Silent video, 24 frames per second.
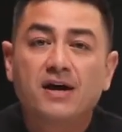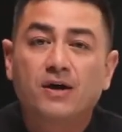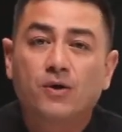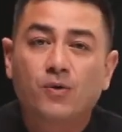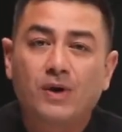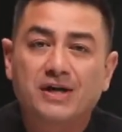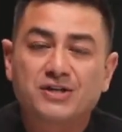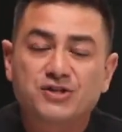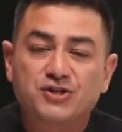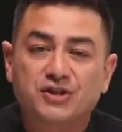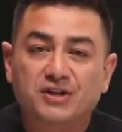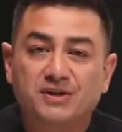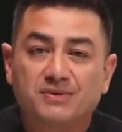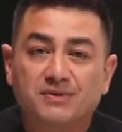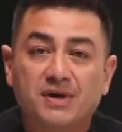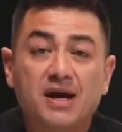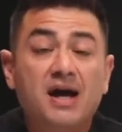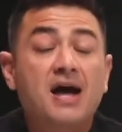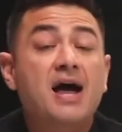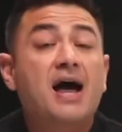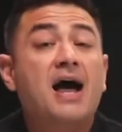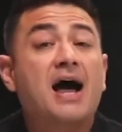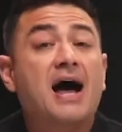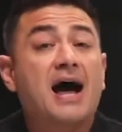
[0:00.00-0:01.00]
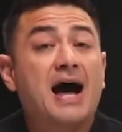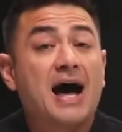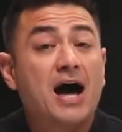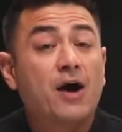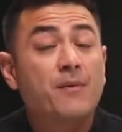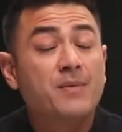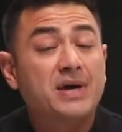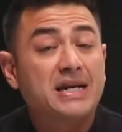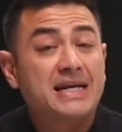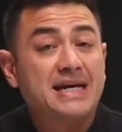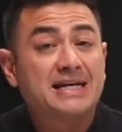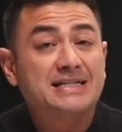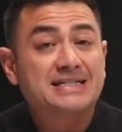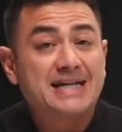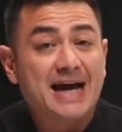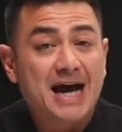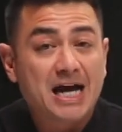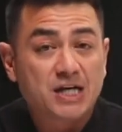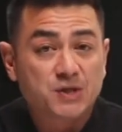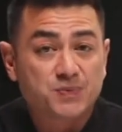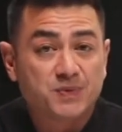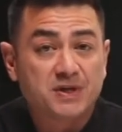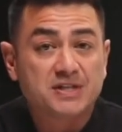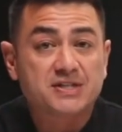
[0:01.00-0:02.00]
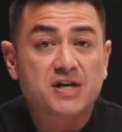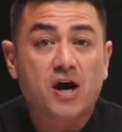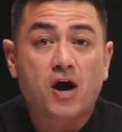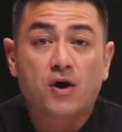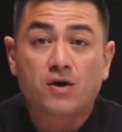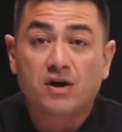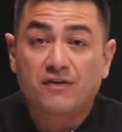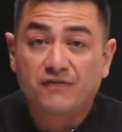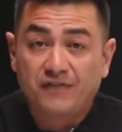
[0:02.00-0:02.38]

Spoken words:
Question: how many attachments are